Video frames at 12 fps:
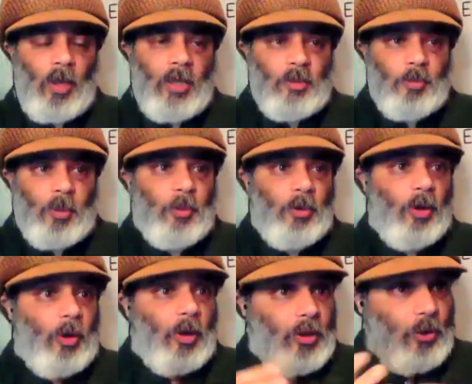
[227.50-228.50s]
as people know,
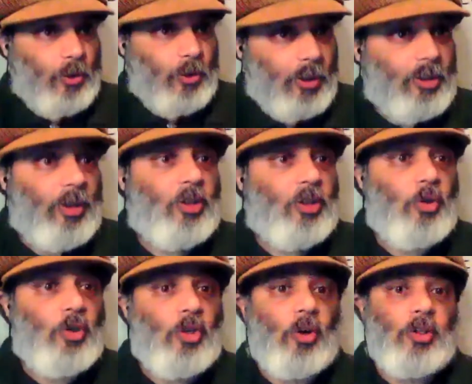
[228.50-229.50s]
I use things like
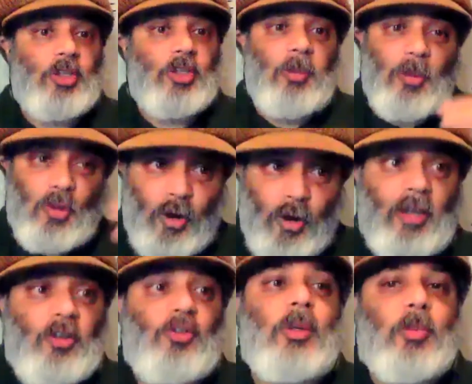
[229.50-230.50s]
socioxy, but
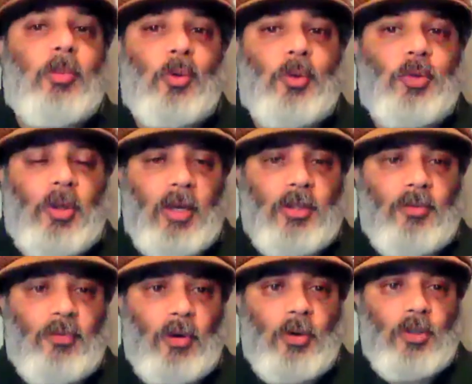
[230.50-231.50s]
Dragon Dreaming also has
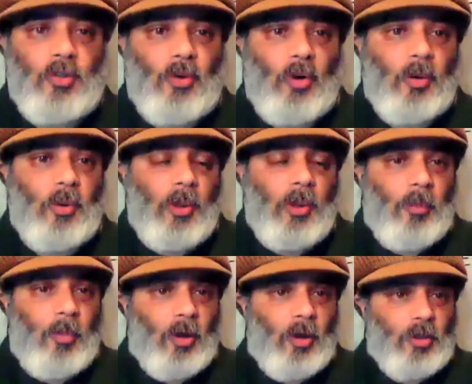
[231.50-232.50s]
a very strong
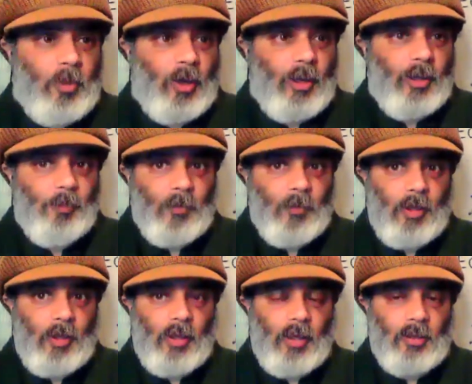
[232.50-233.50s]
part to play
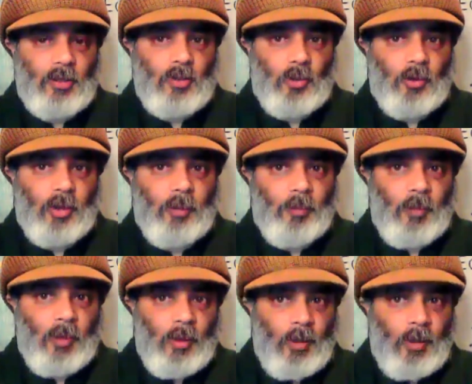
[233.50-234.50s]
in that story.
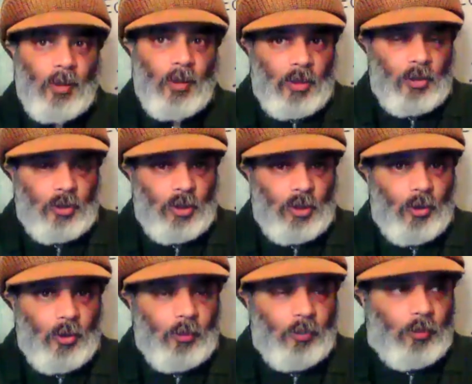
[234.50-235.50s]

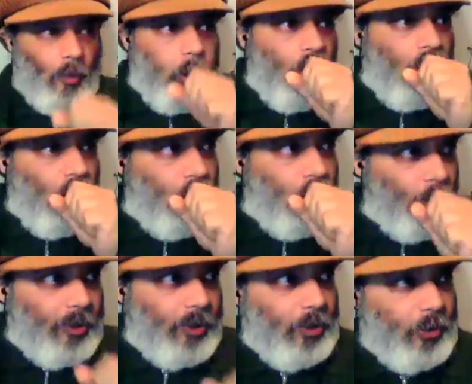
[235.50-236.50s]
So,
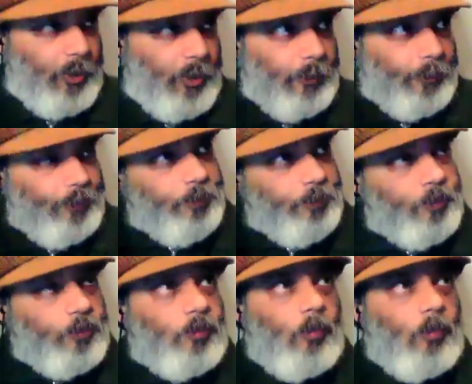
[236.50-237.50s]
excuse me.
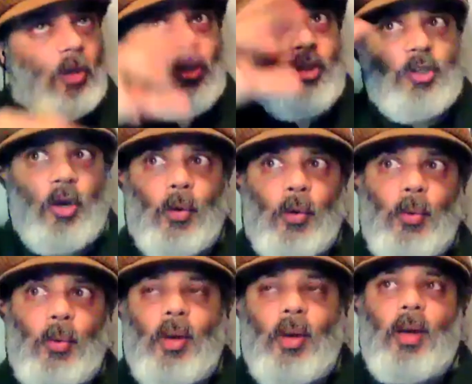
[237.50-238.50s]

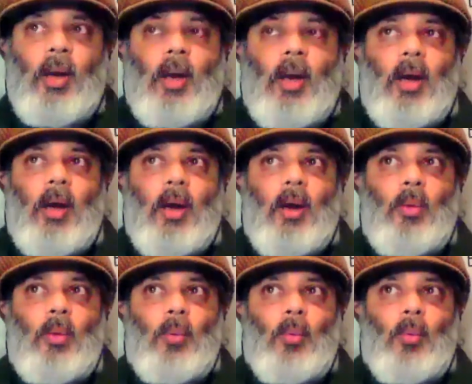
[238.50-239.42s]
So, uh,